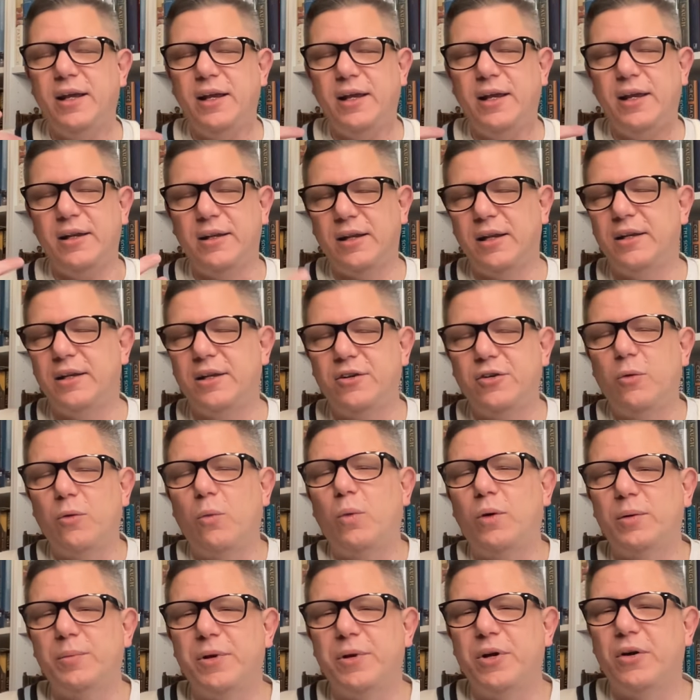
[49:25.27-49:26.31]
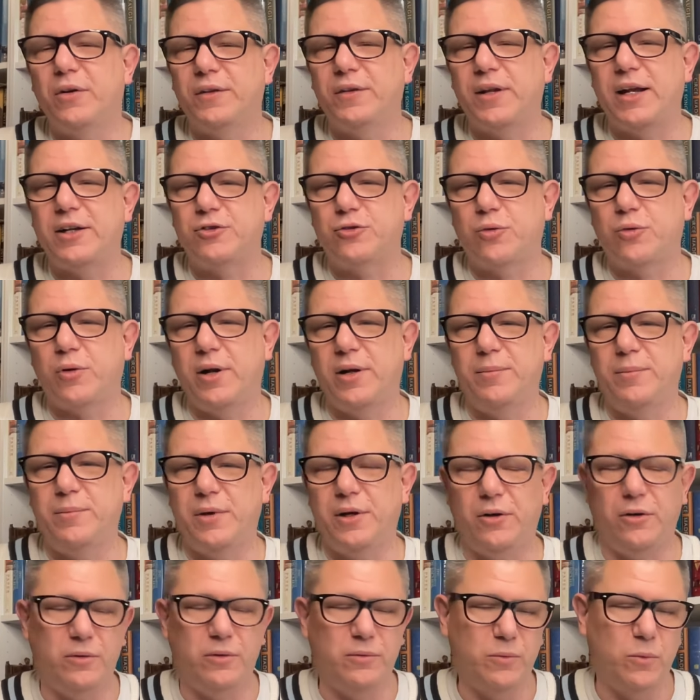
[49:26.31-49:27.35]
You don't want to be on that
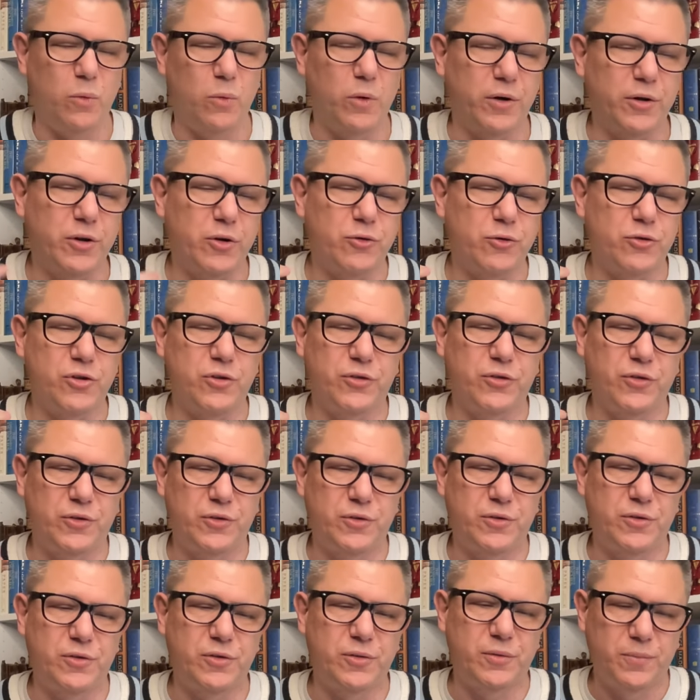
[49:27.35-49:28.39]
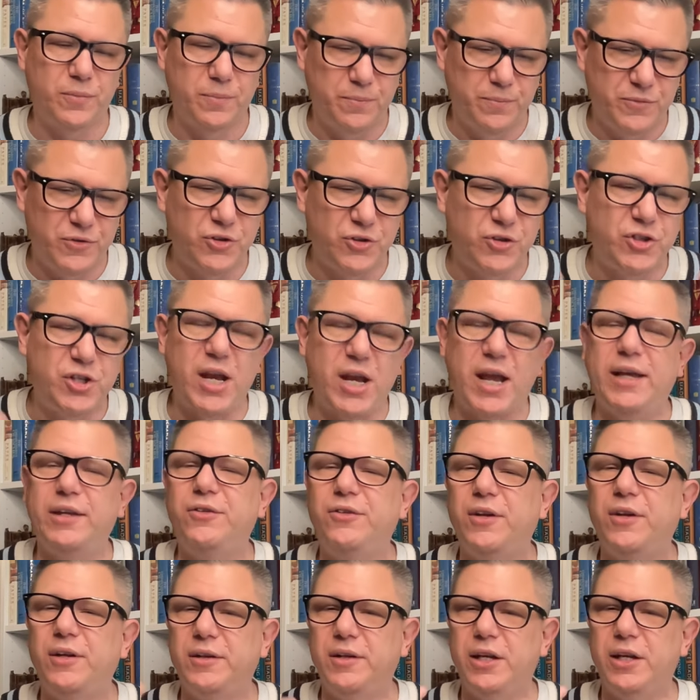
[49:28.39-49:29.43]
treadmill where you're just
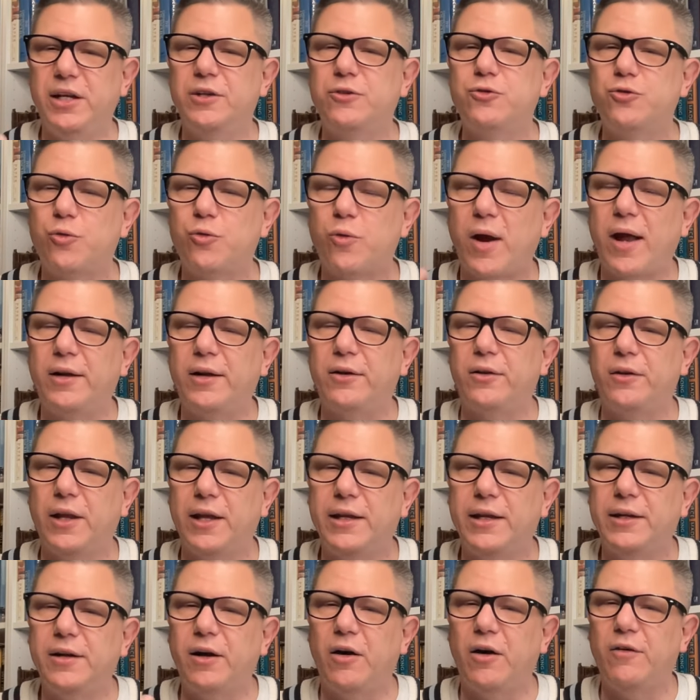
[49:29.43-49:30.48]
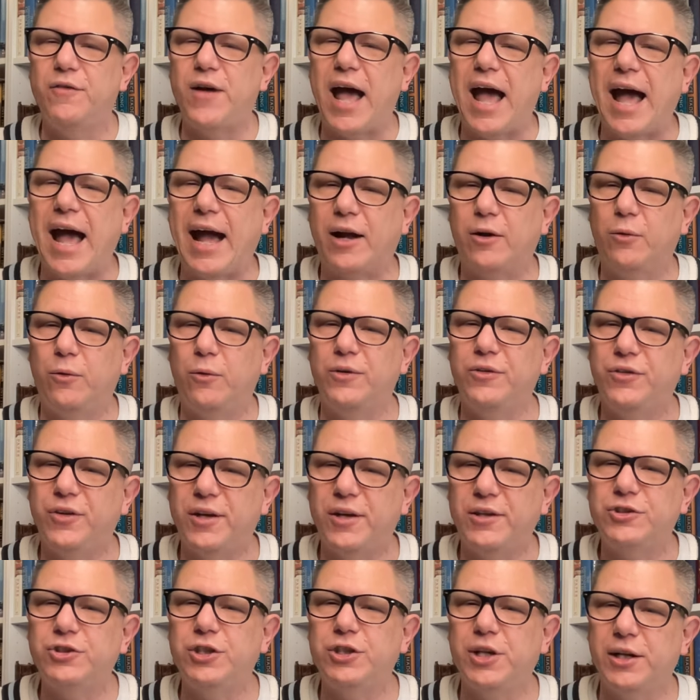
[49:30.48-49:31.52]
chasing the adrenaline of
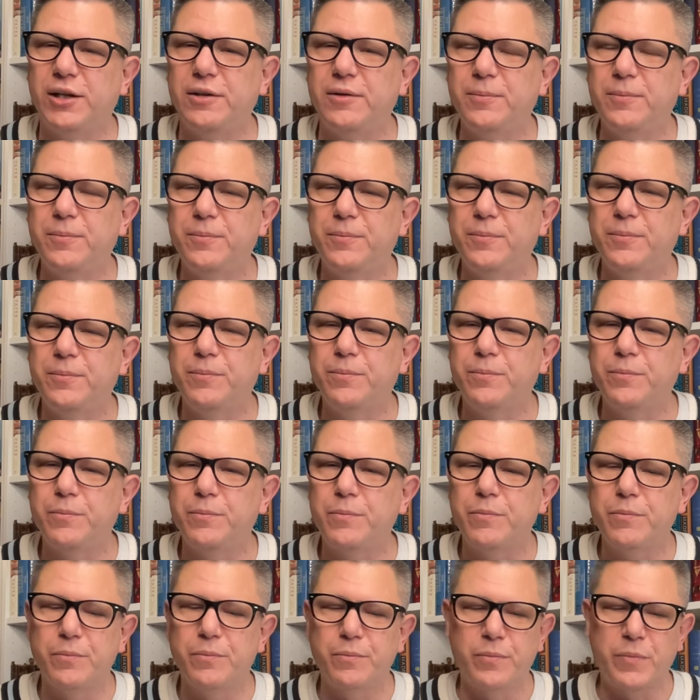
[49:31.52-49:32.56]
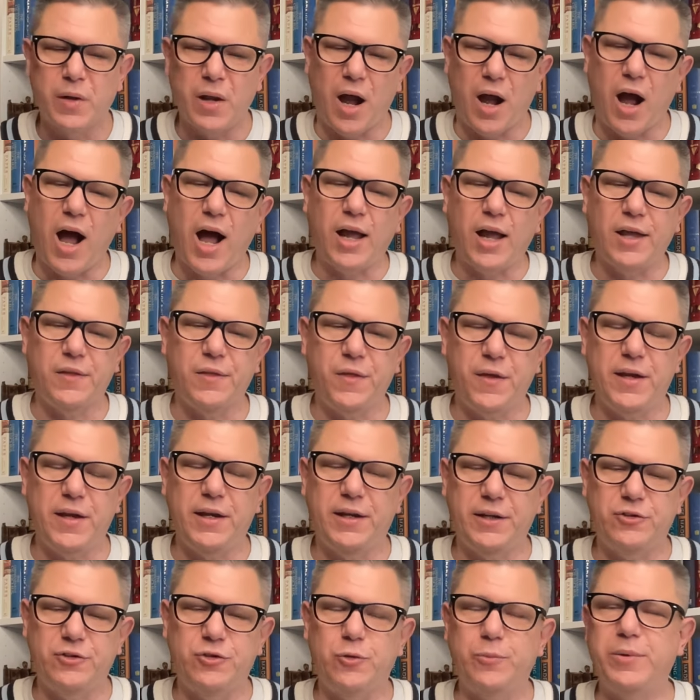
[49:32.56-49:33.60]
acquisition. I
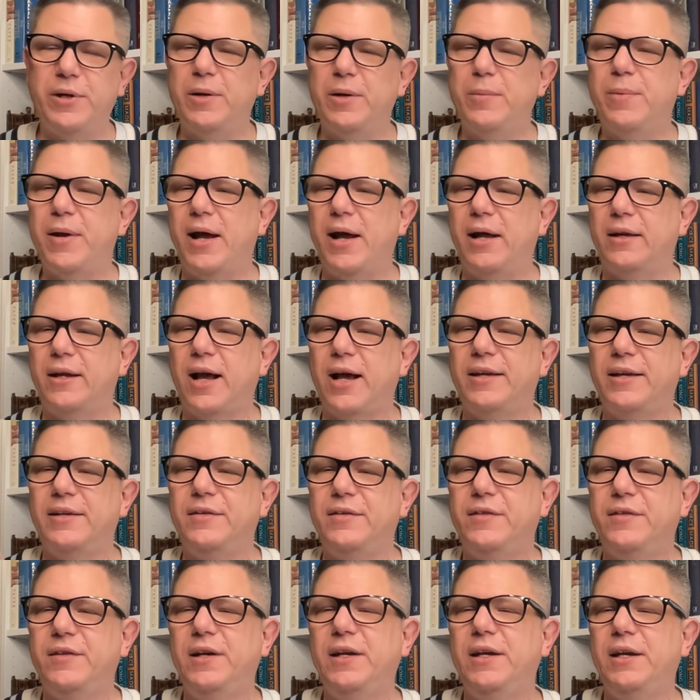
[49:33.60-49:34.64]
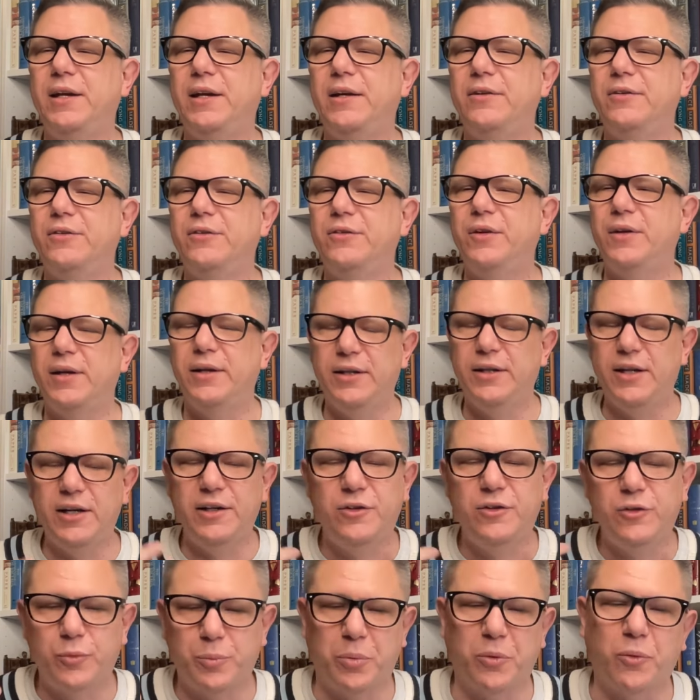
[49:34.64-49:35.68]
think it should be about ideas and
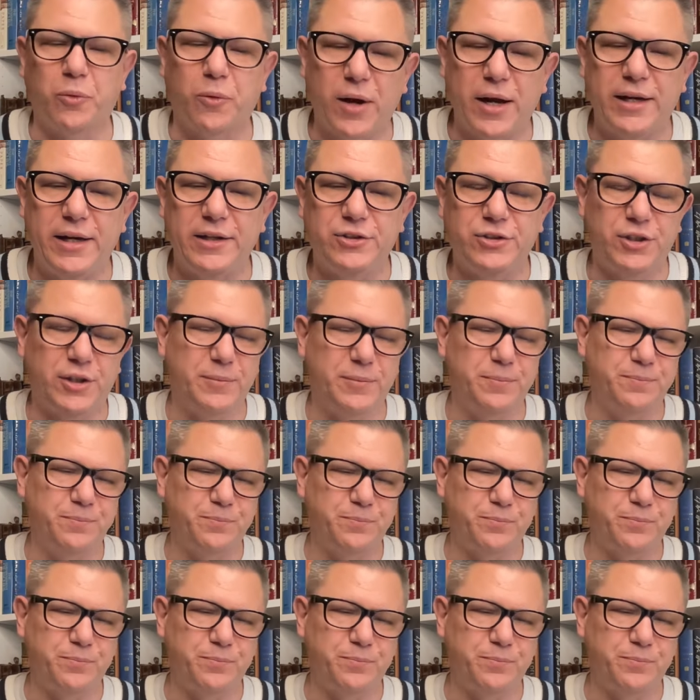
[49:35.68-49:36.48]
inspiration.